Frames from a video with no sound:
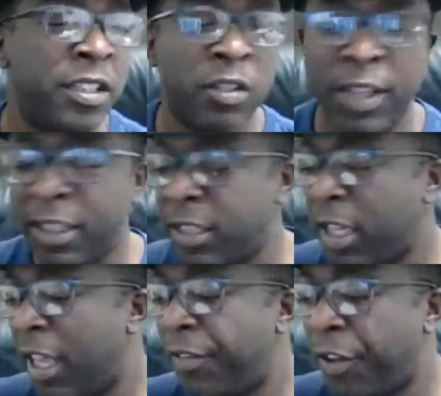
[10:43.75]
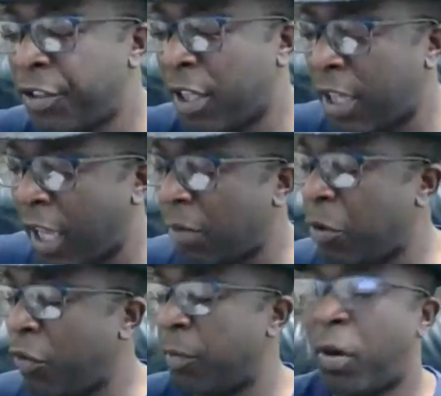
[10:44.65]
and so that there's a lot of
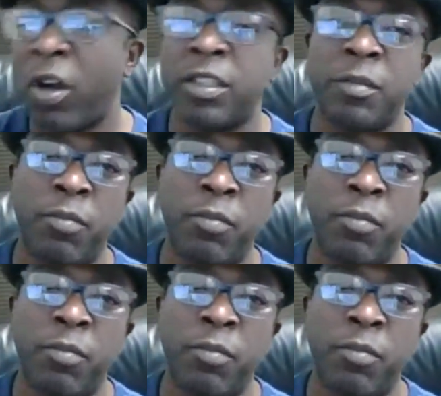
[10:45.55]
moving parts